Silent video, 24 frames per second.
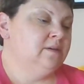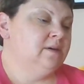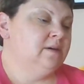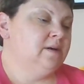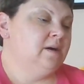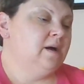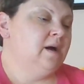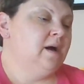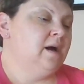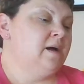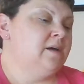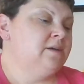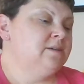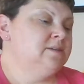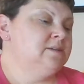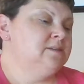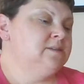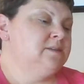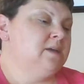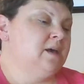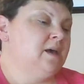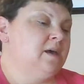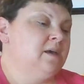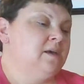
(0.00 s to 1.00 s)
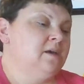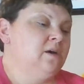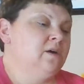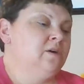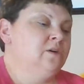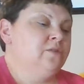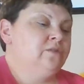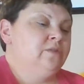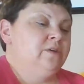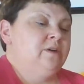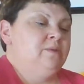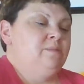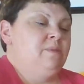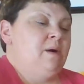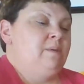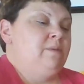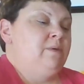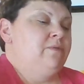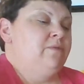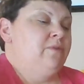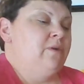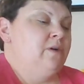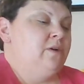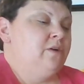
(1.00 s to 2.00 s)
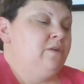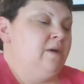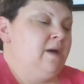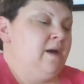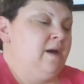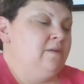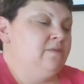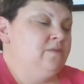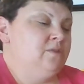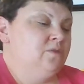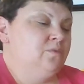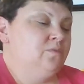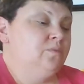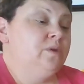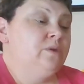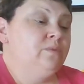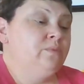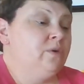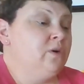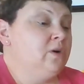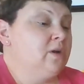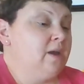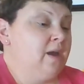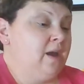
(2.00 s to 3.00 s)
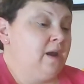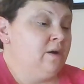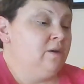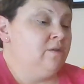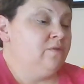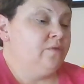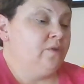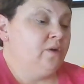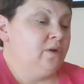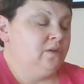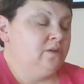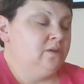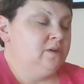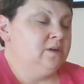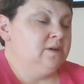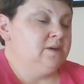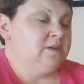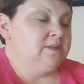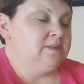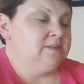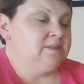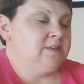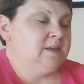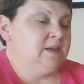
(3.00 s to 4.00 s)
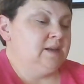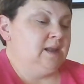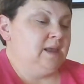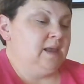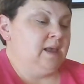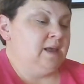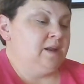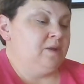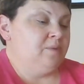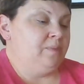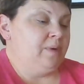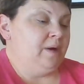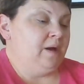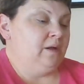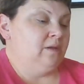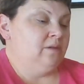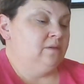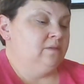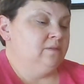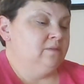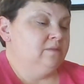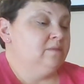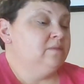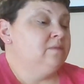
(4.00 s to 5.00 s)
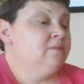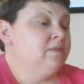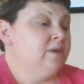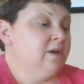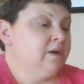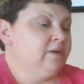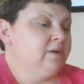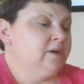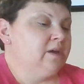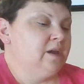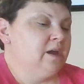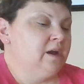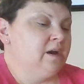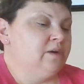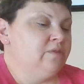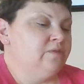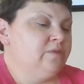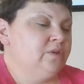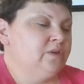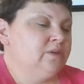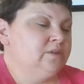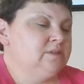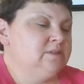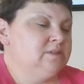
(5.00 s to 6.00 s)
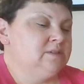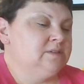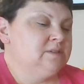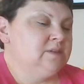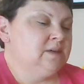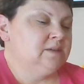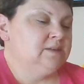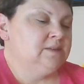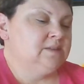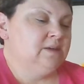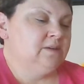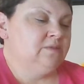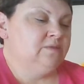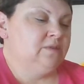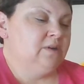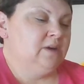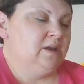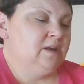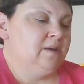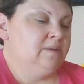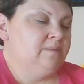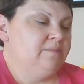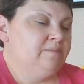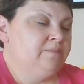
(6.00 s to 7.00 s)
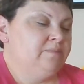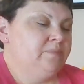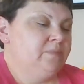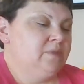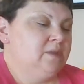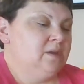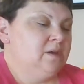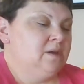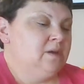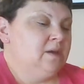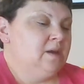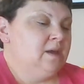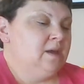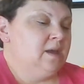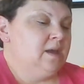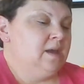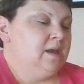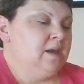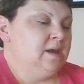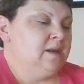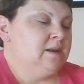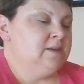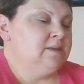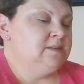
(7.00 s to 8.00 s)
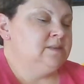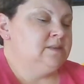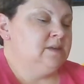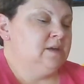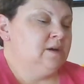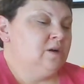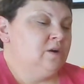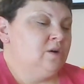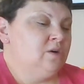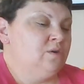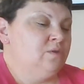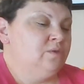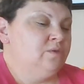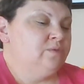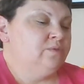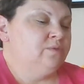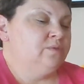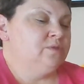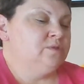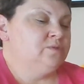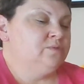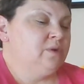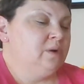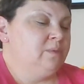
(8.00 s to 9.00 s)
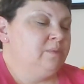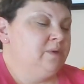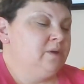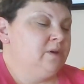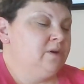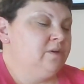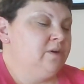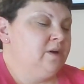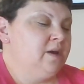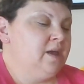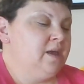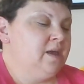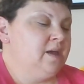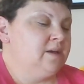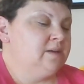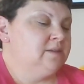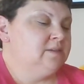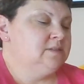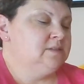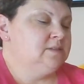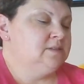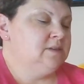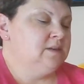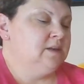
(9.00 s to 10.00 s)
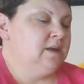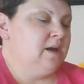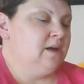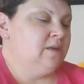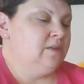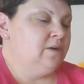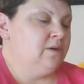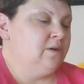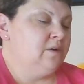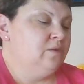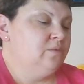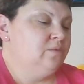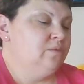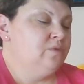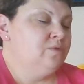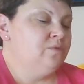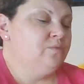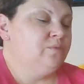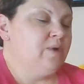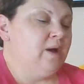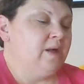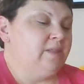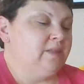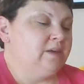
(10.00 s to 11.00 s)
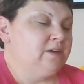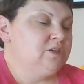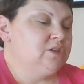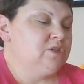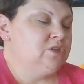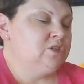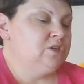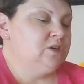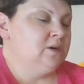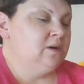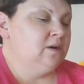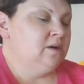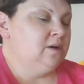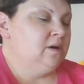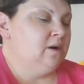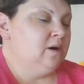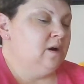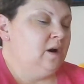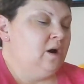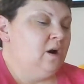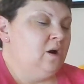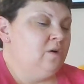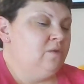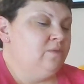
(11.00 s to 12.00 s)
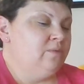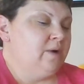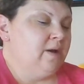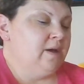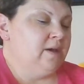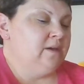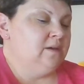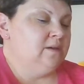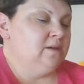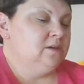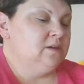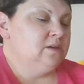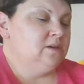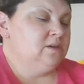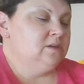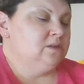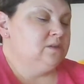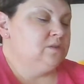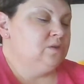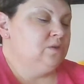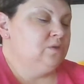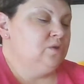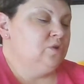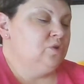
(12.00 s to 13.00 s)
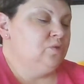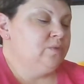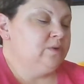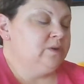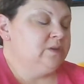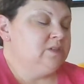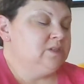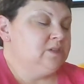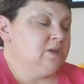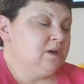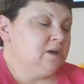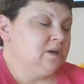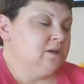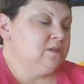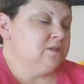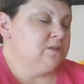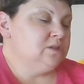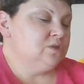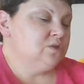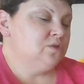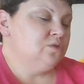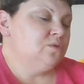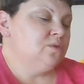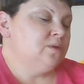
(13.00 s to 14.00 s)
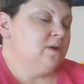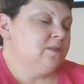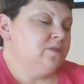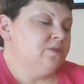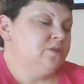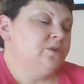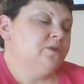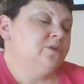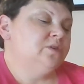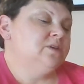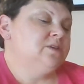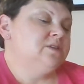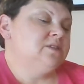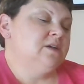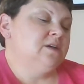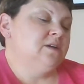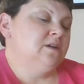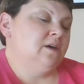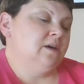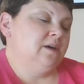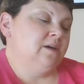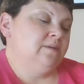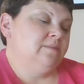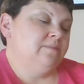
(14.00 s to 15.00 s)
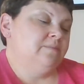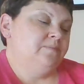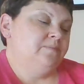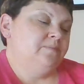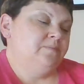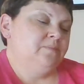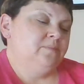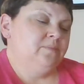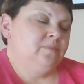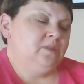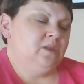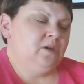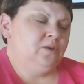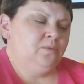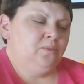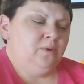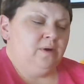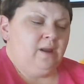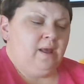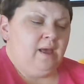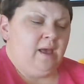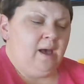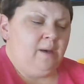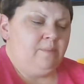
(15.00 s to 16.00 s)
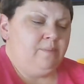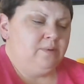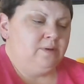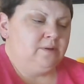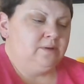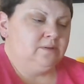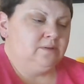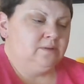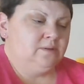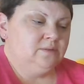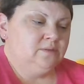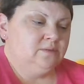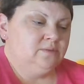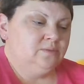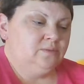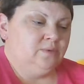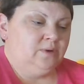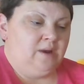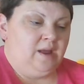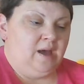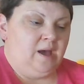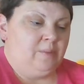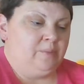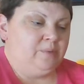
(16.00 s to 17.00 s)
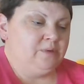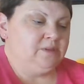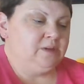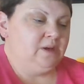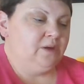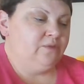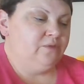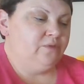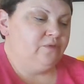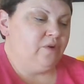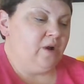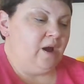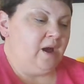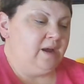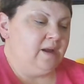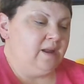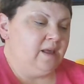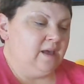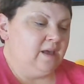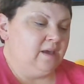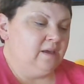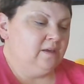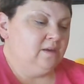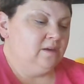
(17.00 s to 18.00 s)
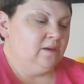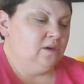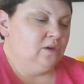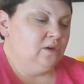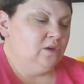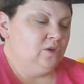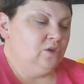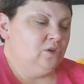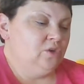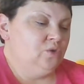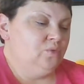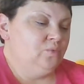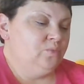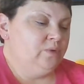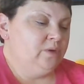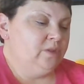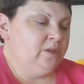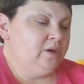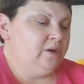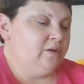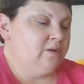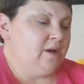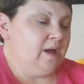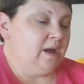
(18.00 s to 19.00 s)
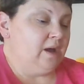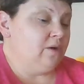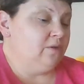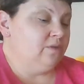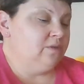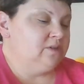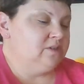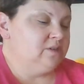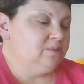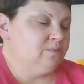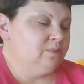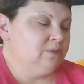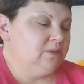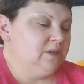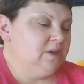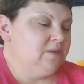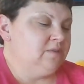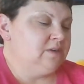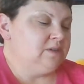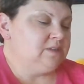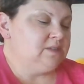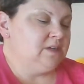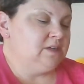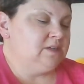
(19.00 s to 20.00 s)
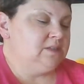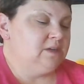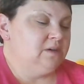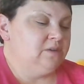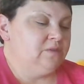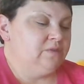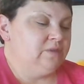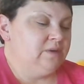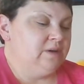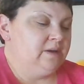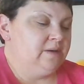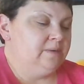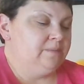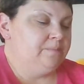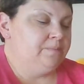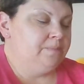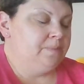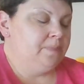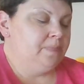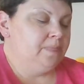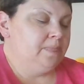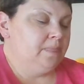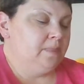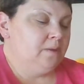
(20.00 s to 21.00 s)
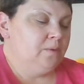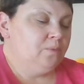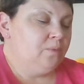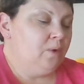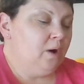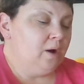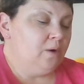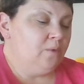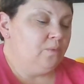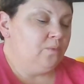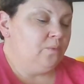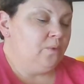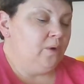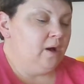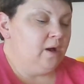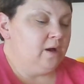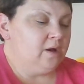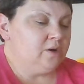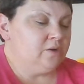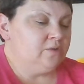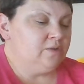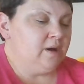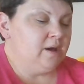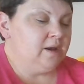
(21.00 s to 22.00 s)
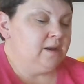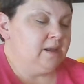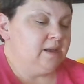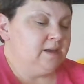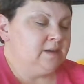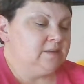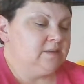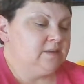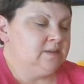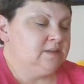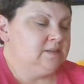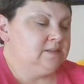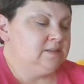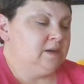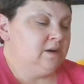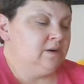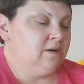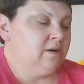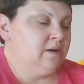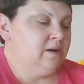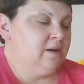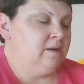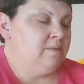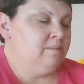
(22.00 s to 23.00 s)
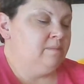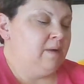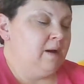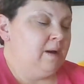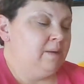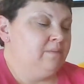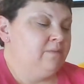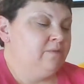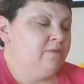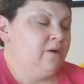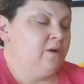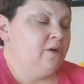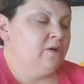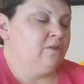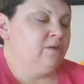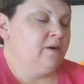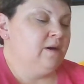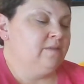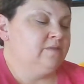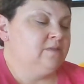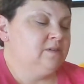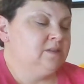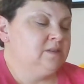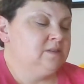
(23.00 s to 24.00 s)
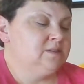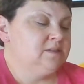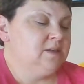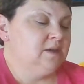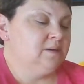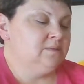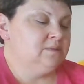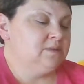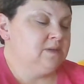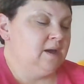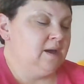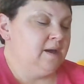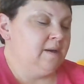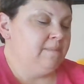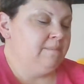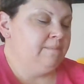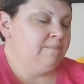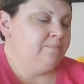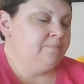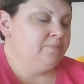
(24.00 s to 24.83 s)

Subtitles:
I'll say, agreed Mamma Funcraft. We were careful, said Annabel. Very careful, said Tiffany. Annie Sarah was rubbing her hands together with relish. All right, so you were stuck in school on Thursday night. Then what happened? What happened on Friday? You really are not going to believe it, said Tiffany. What? Cried Auntie Sarah and Mom Funcraft at the same time.